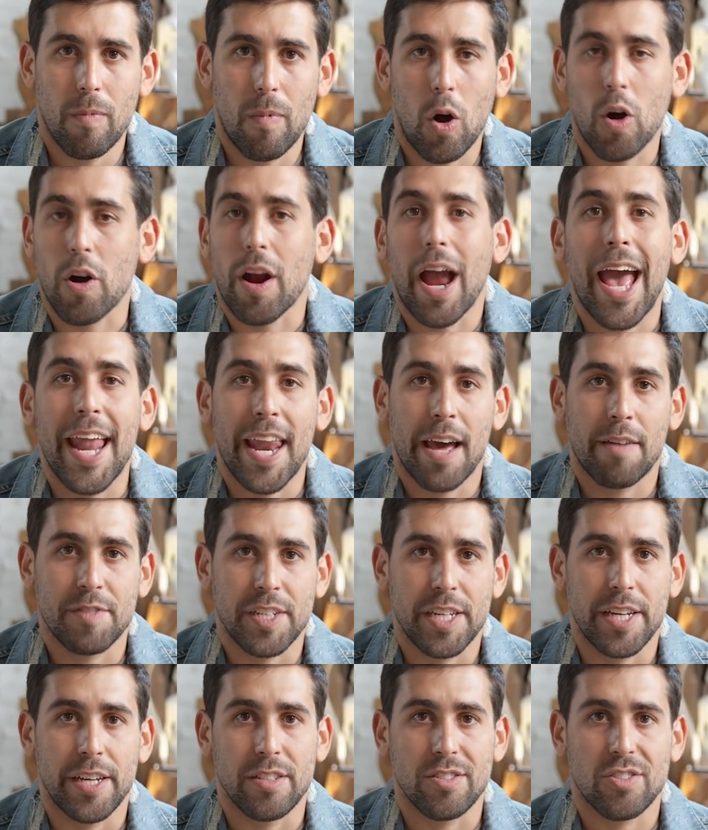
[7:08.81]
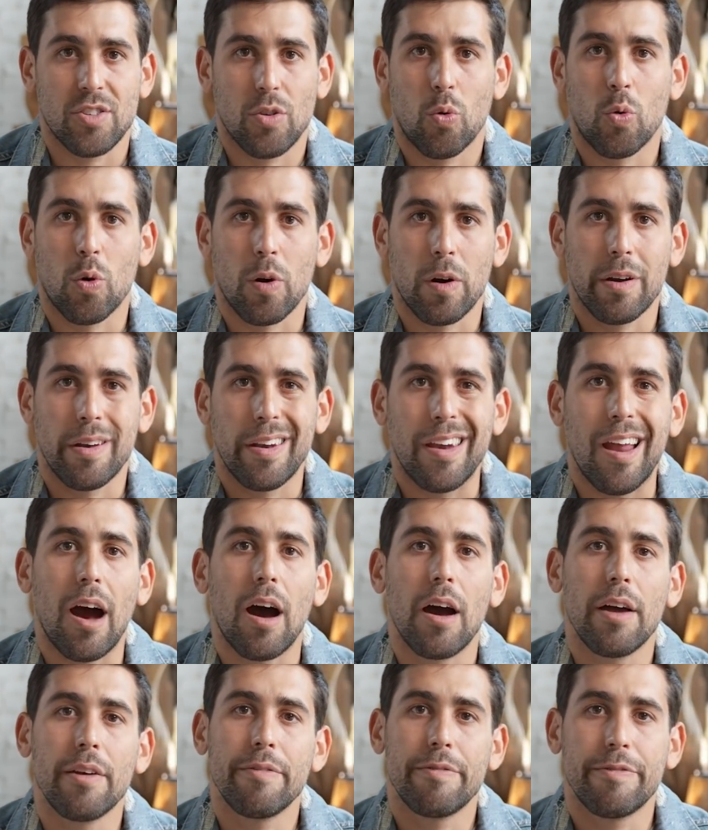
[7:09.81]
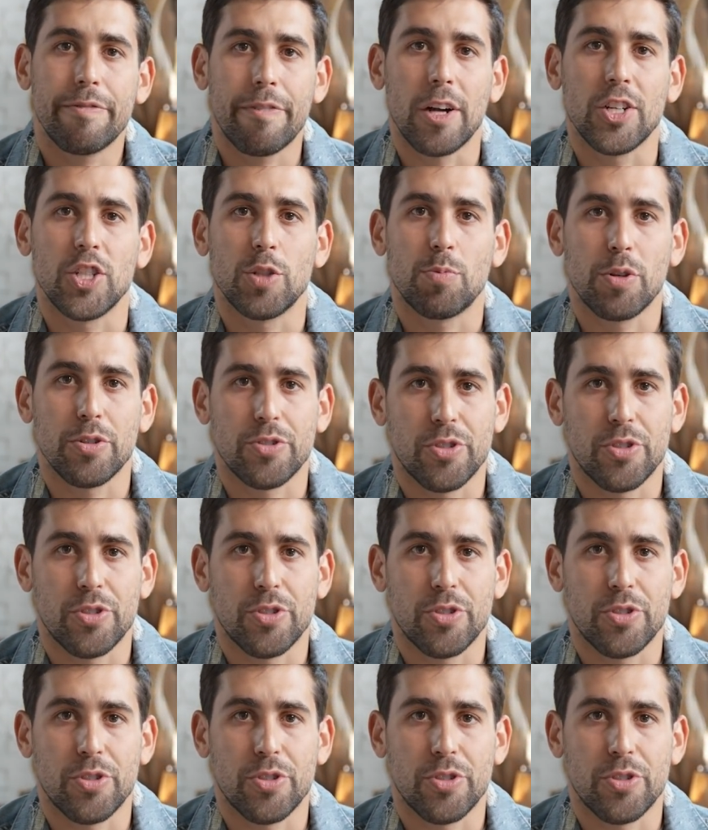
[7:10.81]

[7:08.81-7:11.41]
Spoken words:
are NFTs, or non-fungible